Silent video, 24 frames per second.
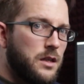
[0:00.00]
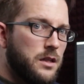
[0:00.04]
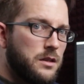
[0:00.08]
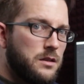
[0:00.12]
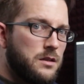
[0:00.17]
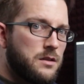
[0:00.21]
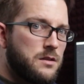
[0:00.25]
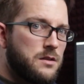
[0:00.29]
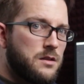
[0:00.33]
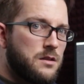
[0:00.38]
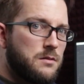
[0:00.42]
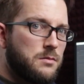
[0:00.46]

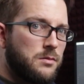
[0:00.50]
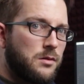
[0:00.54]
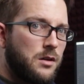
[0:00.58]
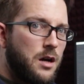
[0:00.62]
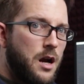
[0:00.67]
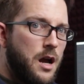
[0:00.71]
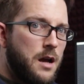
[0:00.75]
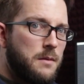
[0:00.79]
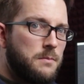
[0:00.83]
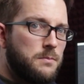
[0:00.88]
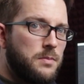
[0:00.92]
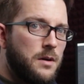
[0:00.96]
Hit the
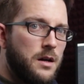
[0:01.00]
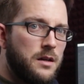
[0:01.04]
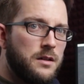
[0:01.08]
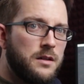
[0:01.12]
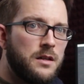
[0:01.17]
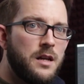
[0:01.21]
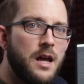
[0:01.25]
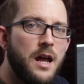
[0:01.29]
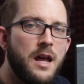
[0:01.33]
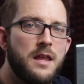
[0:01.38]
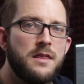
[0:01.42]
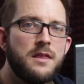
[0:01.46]
subscribe
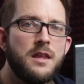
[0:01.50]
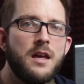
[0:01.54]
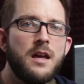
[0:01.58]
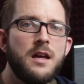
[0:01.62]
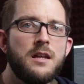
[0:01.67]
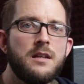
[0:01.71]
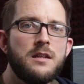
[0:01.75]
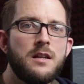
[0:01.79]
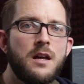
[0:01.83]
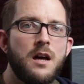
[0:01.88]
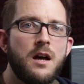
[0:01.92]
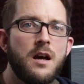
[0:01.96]
button and
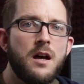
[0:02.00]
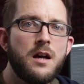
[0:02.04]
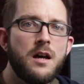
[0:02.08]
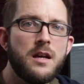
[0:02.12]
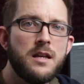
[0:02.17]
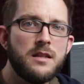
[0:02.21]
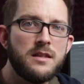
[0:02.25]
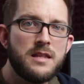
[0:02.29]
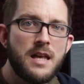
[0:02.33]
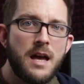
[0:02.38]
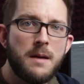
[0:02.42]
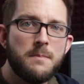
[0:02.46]
then uh,
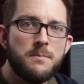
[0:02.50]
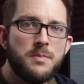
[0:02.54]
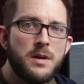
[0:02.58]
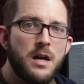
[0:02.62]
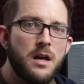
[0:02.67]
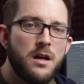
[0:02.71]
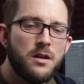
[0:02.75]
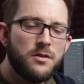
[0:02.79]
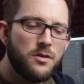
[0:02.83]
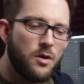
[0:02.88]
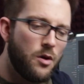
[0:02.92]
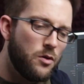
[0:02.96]
hit that
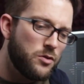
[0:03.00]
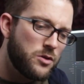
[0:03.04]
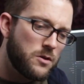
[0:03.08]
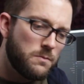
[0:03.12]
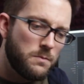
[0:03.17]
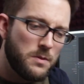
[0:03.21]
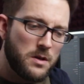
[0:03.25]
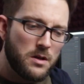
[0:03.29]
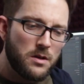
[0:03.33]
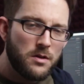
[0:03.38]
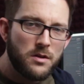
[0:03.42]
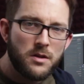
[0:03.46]
bell, the whole
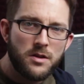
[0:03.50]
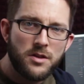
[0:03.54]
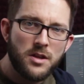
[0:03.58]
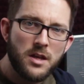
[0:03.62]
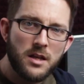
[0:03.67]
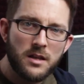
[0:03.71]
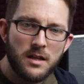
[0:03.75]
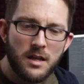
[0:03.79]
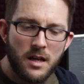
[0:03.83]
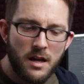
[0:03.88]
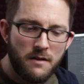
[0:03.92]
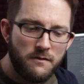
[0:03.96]
spiel, the
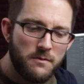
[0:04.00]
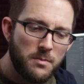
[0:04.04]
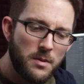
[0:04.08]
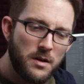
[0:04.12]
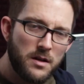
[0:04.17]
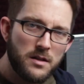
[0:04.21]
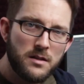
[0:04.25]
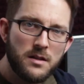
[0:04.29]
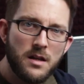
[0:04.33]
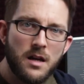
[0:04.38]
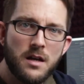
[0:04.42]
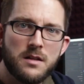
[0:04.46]
thing that
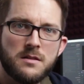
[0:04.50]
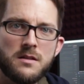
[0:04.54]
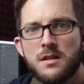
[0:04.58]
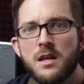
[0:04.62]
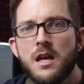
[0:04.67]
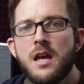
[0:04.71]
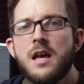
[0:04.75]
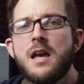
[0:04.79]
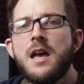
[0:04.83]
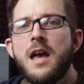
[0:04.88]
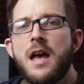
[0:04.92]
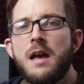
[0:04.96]
everybody does.
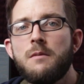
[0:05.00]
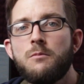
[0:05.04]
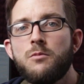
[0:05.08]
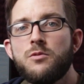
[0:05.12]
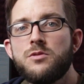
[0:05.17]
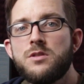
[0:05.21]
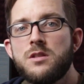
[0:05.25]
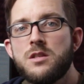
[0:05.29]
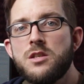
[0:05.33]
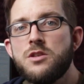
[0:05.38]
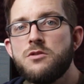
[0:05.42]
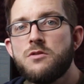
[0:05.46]
And
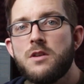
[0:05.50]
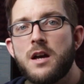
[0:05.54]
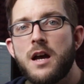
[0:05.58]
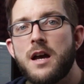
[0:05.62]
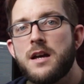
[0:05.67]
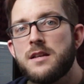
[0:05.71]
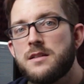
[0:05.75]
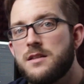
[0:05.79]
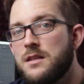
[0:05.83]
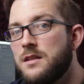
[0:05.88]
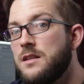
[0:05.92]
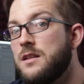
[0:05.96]
we'll see you
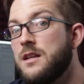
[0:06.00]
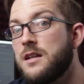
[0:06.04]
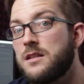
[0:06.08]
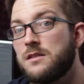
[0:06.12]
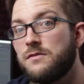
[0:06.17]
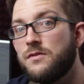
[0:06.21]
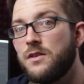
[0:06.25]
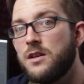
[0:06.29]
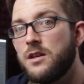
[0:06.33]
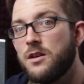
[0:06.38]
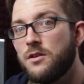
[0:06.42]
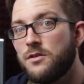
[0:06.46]
guys in the
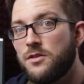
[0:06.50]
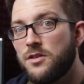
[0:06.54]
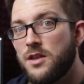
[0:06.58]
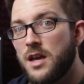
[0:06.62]
next video.